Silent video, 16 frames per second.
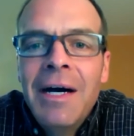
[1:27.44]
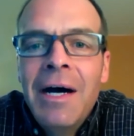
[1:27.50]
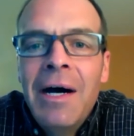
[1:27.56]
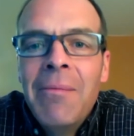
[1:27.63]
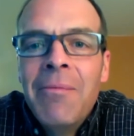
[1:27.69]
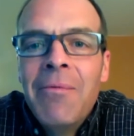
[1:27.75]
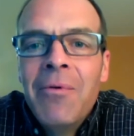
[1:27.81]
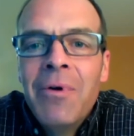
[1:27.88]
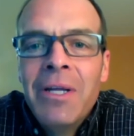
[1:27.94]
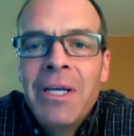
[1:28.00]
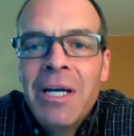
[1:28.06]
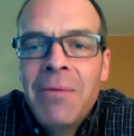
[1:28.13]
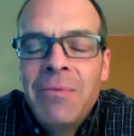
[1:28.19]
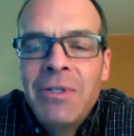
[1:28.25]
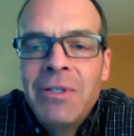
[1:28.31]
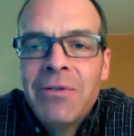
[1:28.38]
What are you
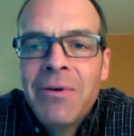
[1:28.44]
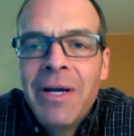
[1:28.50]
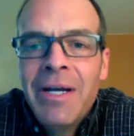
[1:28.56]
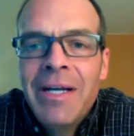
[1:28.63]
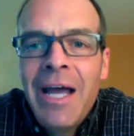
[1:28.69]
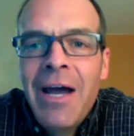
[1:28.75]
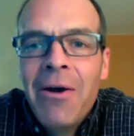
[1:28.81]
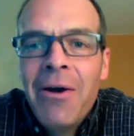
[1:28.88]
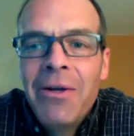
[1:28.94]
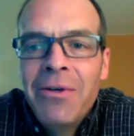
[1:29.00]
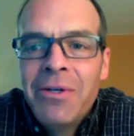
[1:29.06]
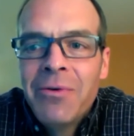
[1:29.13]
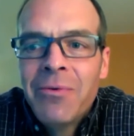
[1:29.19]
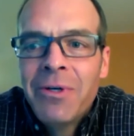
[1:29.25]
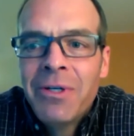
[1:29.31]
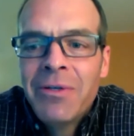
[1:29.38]
up to right now? I know
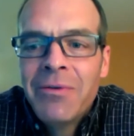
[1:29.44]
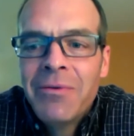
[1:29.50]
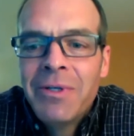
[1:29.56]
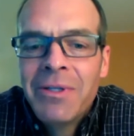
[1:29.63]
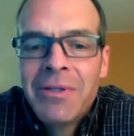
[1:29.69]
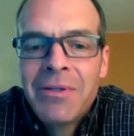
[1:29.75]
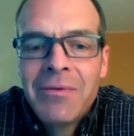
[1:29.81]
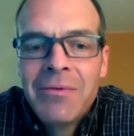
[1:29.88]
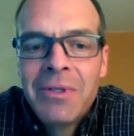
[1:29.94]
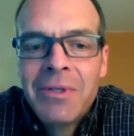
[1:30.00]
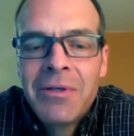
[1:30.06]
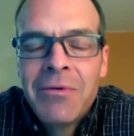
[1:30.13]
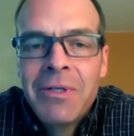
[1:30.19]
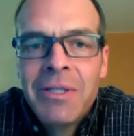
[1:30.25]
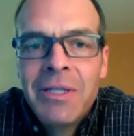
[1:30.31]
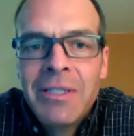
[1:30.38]
you're working with
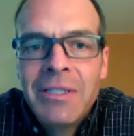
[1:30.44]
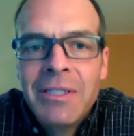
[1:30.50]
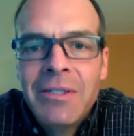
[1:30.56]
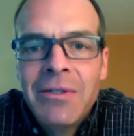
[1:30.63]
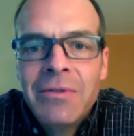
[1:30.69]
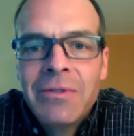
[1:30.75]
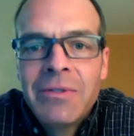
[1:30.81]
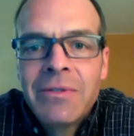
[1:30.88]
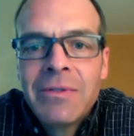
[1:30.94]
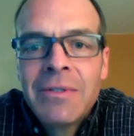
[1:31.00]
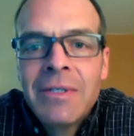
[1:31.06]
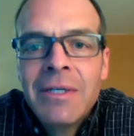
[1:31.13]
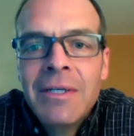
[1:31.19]
Green Latinos.